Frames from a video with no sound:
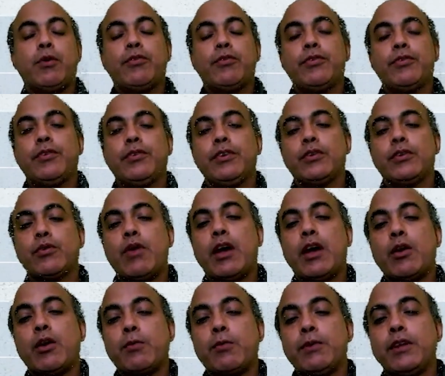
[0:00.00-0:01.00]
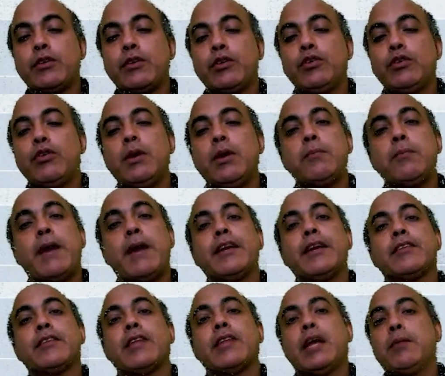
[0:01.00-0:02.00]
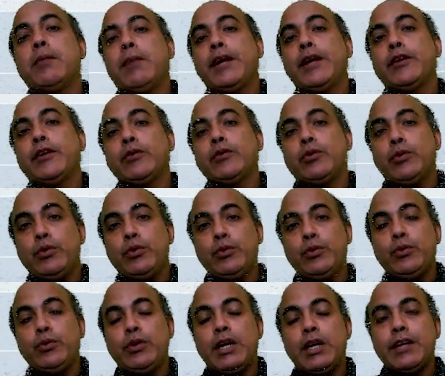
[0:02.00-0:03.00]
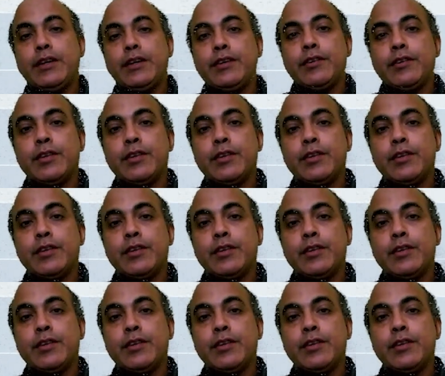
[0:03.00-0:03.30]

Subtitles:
square of residual minus n minus 2, that is